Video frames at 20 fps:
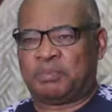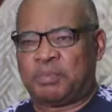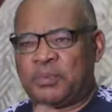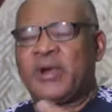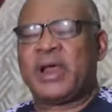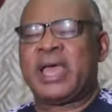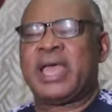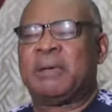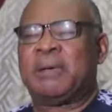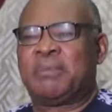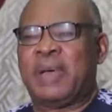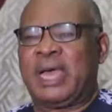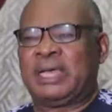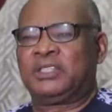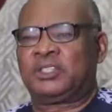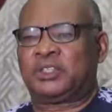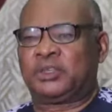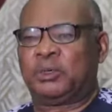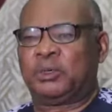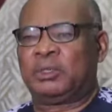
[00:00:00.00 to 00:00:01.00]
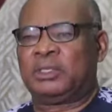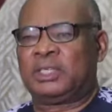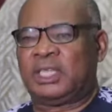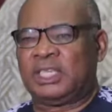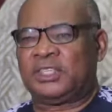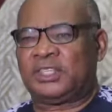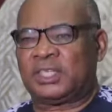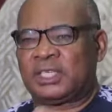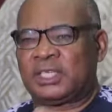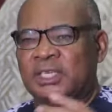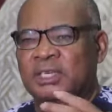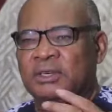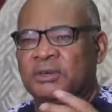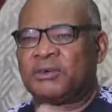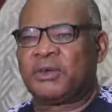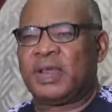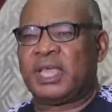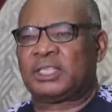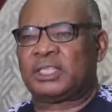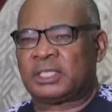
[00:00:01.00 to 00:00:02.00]
the prayer mantle, this
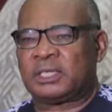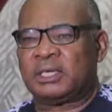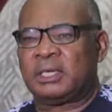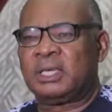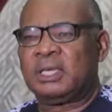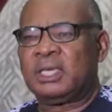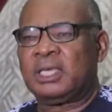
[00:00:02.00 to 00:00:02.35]
great